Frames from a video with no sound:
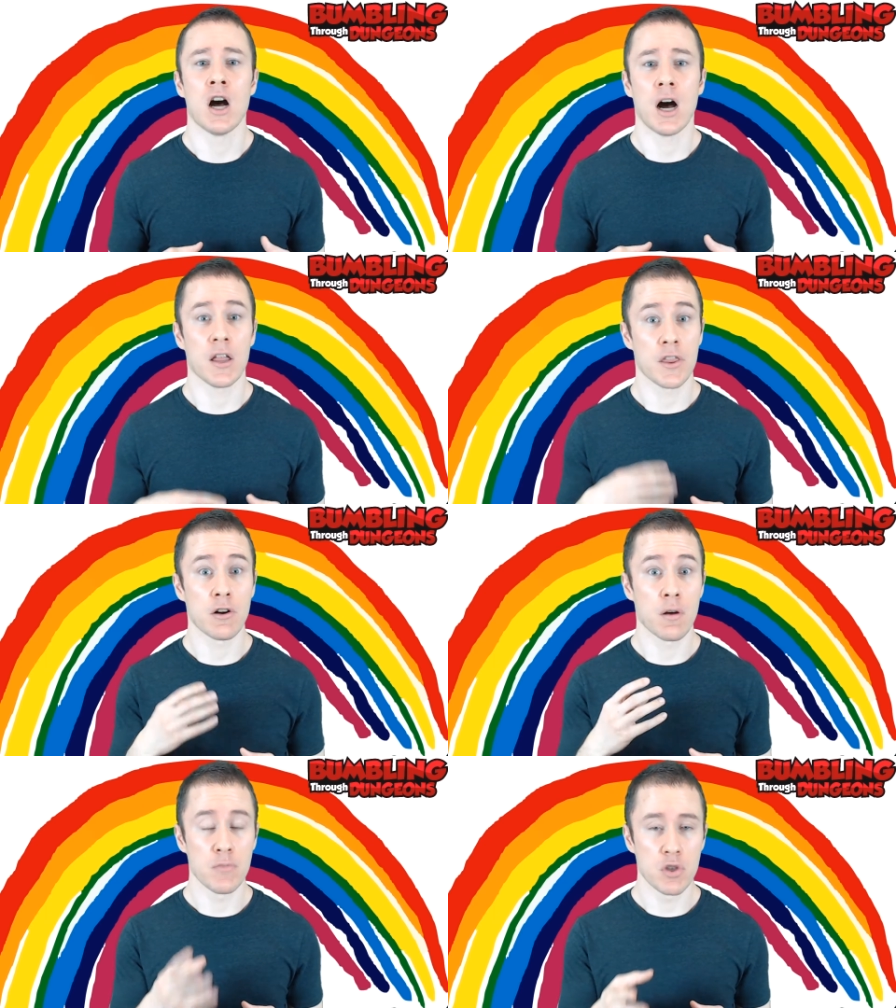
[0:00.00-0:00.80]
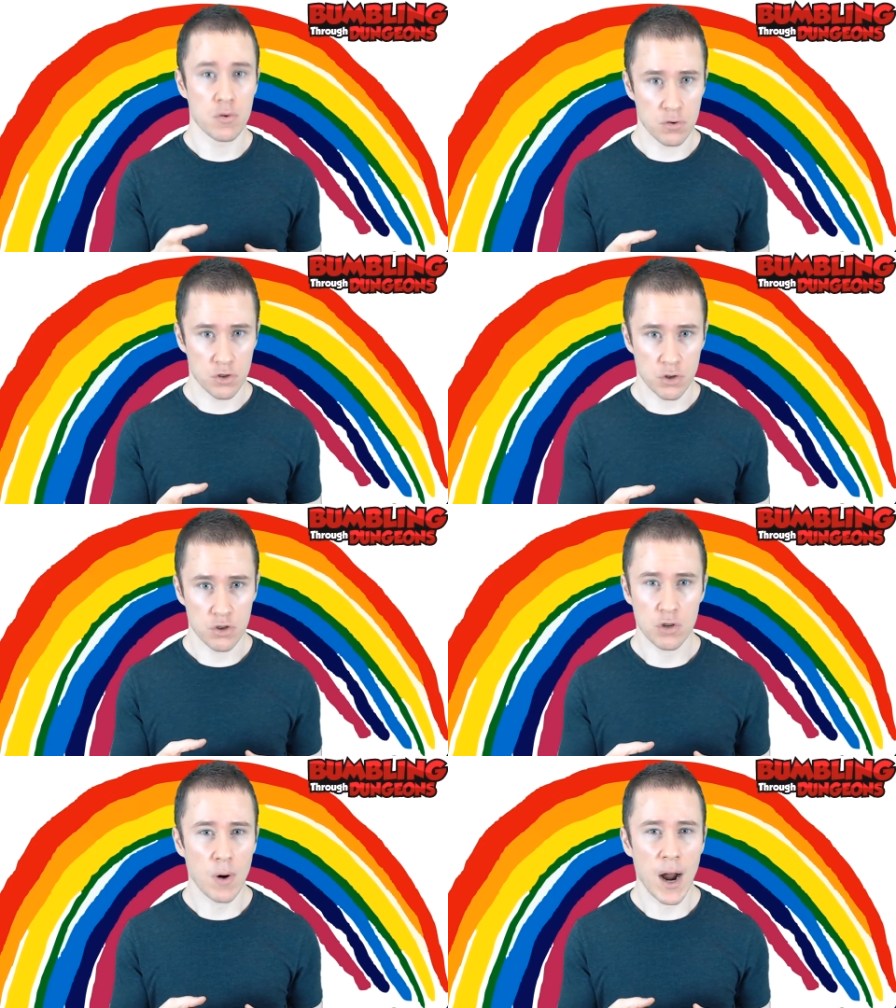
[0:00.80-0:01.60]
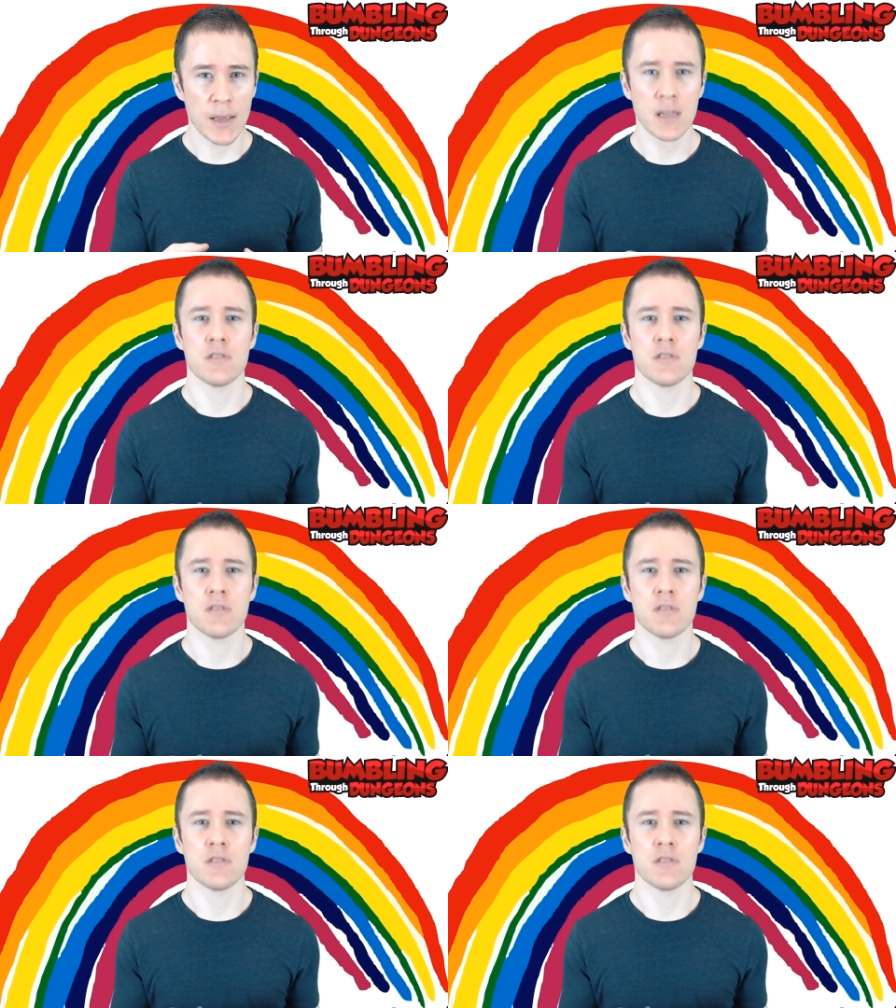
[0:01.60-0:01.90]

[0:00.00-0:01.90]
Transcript: Uh, they're immune to scrying.